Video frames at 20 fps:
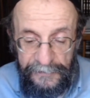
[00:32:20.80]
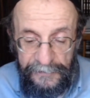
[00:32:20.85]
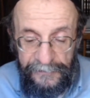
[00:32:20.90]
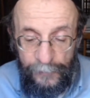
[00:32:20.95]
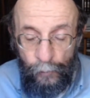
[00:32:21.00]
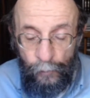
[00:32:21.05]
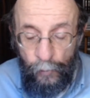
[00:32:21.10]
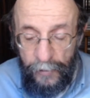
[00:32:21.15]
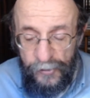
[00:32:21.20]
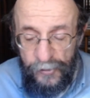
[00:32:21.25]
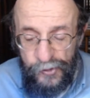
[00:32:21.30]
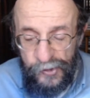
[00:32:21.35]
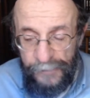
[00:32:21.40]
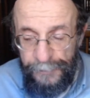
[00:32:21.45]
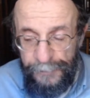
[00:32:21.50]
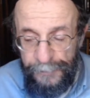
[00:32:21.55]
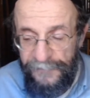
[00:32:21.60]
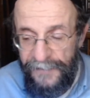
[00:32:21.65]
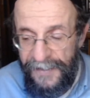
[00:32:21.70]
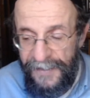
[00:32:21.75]
the
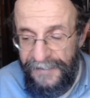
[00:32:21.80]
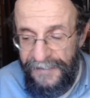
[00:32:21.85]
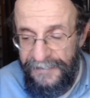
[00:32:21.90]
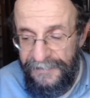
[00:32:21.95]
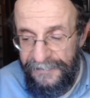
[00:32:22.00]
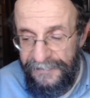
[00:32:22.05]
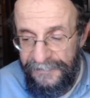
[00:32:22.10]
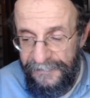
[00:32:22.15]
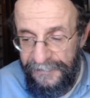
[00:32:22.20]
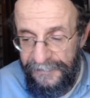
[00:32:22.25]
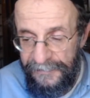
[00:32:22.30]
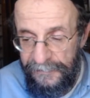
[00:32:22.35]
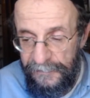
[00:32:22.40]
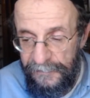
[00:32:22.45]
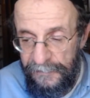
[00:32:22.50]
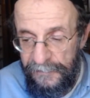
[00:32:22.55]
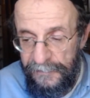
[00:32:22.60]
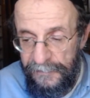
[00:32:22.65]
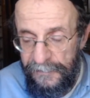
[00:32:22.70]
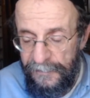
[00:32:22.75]
worship of anything
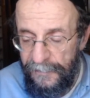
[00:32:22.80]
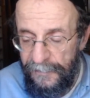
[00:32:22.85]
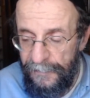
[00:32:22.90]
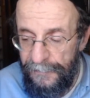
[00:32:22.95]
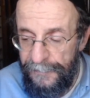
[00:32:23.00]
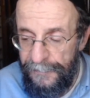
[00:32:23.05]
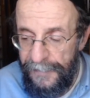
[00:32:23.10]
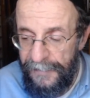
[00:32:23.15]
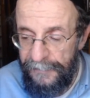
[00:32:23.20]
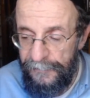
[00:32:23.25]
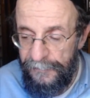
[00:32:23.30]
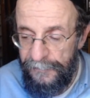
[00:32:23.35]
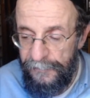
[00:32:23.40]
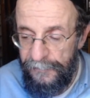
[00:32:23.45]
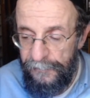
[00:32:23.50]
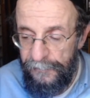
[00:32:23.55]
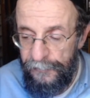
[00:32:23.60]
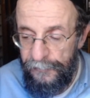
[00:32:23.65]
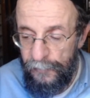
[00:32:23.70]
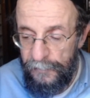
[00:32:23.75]
that
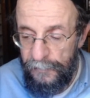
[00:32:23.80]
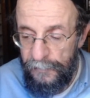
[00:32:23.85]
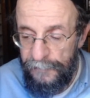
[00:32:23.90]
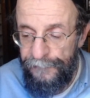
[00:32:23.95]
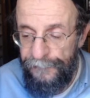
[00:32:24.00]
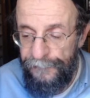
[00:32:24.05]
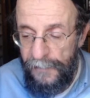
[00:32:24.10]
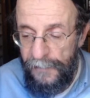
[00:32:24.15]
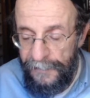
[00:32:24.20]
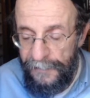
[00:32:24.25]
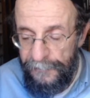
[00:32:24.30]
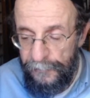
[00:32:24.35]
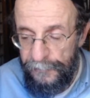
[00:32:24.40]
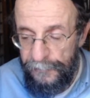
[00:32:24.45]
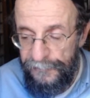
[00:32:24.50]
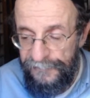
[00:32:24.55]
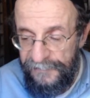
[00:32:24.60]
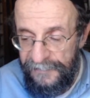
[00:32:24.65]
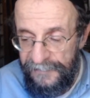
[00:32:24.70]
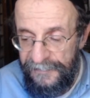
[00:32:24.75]
your
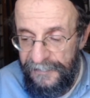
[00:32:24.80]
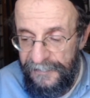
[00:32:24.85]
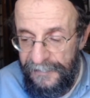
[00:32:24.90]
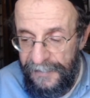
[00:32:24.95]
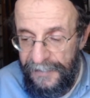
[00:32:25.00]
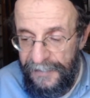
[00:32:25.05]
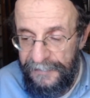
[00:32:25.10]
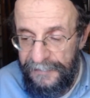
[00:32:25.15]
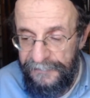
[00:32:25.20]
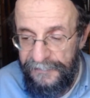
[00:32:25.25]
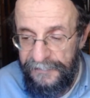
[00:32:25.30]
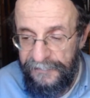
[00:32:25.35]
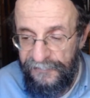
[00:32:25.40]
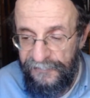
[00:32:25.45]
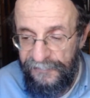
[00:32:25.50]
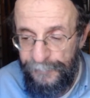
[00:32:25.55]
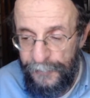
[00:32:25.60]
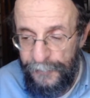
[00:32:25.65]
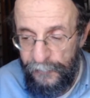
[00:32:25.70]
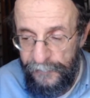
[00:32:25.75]
fathers did not
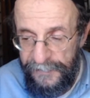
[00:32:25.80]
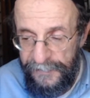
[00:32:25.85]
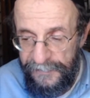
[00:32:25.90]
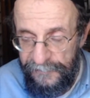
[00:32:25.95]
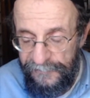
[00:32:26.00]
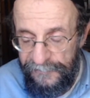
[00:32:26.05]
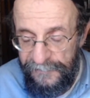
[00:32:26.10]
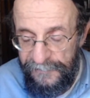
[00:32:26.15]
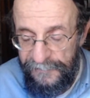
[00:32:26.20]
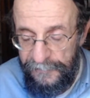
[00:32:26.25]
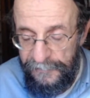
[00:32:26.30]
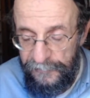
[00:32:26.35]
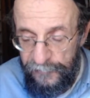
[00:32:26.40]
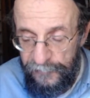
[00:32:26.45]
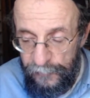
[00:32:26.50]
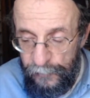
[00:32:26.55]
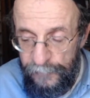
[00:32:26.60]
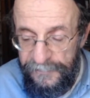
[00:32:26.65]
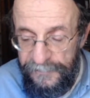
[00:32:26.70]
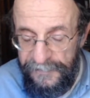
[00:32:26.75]
experience, that
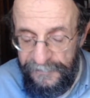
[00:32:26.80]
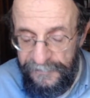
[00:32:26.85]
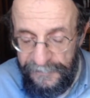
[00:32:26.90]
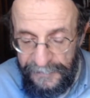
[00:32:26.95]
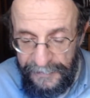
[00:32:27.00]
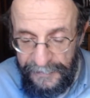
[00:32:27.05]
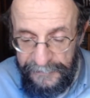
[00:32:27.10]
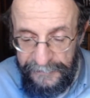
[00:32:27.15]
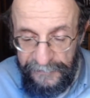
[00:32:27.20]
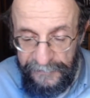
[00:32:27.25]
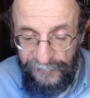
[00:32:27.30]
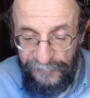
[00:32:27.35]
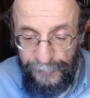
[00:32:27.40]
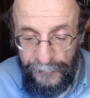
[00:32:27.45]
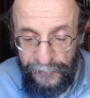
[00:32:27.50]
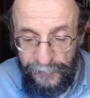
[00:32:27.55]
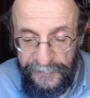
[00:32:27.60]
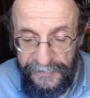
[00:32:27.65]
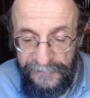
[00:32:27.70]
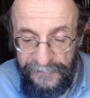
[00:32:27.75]
you did not
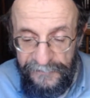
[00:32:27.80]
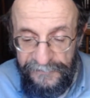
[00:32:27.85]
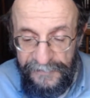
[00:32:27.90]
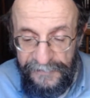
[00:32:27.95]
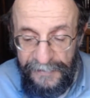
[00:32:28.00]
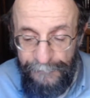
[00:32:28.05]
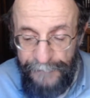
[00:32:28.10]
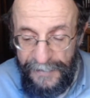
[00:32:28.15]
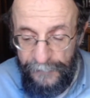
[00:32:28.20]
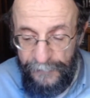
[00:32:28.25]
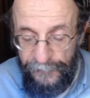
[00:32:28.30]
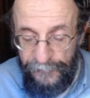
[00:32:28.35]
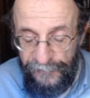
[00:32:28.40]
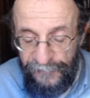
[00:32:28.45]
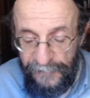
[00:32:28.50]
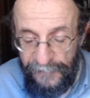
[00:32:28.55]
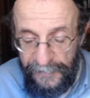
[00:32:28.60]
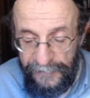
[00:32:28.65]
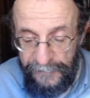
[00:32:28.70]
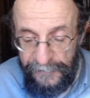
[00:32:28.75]
experience at Mount
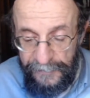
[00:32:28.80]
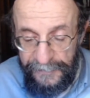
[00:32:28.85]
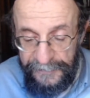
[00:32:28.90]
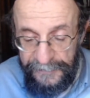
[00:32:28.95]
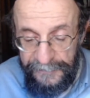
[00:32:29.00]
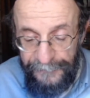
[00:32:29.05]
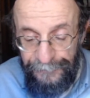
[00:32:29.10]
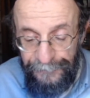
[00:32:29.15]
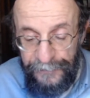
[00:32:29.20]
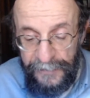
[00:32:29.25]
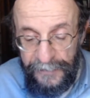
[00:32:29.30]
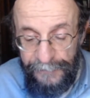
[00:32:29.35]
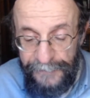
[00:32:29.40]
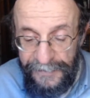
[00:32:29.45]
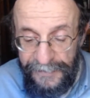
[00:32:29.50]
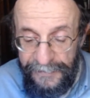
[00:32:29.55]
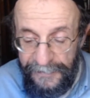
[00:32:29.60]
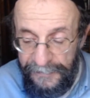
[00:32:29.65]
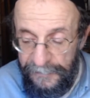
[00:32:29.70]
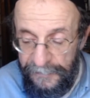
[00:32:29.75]
Sinai,
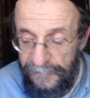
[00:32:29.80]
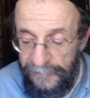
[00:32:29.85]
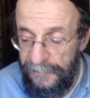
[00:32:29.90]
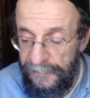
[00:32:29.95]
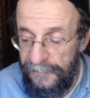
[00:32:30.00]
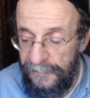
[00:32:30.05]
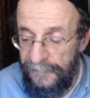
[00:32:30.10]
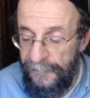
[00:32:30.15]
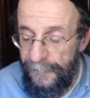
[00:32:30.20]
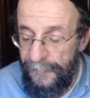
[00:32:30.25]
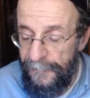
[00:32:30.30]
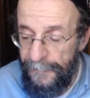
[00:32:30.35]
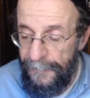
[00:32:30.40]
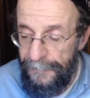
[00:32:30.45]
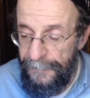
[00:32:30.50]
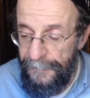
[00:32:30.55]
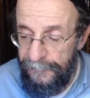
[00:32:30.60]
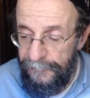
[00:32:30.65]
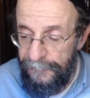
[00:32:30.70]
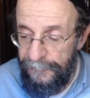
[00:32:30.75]
meaning
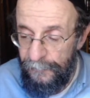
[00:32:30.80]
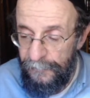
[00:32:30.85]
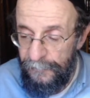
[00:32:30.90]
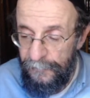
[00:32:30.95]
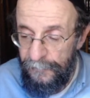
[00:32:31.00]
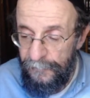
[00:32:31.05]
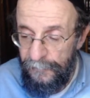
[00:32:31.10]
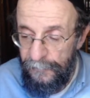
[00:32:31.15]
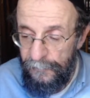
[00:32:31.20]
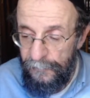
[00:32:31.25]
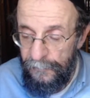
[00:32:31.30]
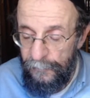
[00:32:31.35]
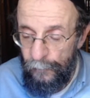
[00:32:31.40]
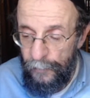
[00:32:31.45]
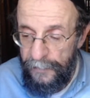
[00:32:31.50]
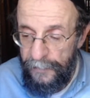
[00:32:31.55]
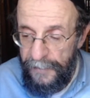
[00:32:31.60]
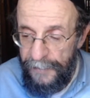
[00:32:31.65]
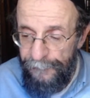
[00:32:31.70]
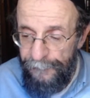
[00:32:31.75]
that
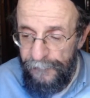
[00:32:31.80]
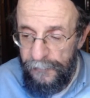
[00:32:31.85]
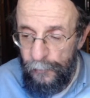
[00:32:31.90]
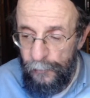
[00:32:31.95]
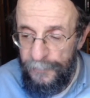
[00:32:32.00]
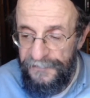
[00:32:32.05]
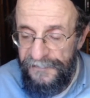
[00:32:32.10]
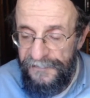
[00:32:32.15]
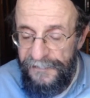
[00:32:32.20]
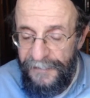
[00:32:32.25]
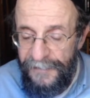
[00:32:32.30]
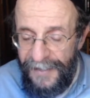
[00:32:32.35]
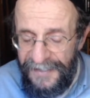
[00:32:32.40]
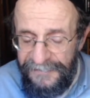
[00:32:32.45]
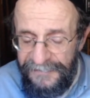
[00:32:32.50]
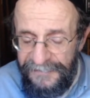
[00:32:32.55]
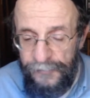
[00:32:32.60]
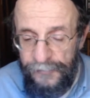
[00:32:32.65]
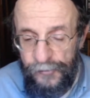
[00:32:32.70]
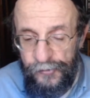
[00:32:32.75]
whatever was
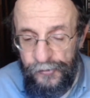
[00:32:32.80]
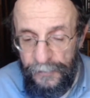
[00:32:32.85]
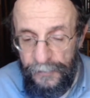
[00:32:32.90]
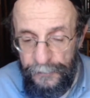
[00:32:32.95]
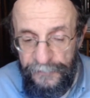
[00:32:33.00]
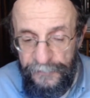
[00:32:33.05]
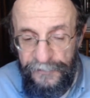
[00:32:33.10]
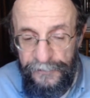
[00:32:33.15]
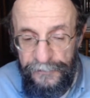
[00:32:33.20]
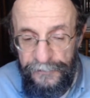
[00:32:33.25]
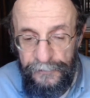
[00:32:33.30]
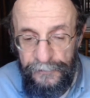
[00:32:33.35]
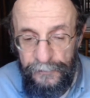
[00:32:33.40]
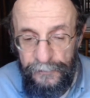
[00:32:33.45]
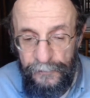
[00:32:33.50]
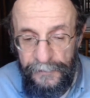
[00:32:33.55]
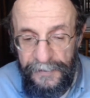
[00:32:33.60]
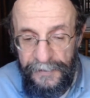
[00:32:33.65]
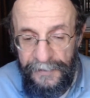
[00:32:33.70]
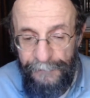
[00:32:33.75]
not shown to
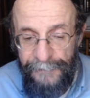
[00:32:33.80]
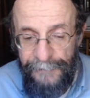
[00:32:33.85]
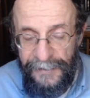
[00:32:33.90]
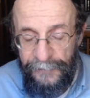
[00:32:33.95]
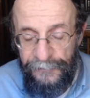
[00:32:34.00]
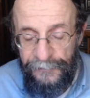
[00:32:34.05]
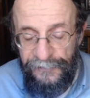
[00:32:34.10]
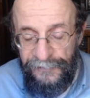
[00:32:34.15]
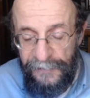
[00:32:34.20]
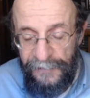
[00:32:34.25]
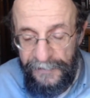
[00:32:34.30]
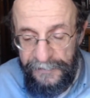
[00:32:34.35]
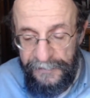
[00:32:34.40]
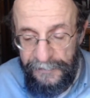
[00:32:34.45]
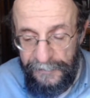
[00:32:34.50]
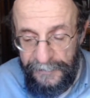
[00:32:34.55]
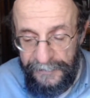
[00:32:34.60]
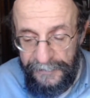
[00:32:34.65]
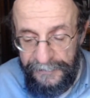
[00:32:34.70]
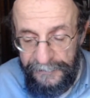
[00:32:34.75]
you at Mount
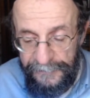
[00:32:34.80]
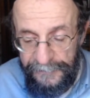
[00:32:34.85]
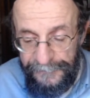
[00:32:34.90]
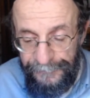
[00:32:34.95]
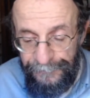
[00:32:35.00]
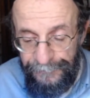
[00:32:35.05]
Sinai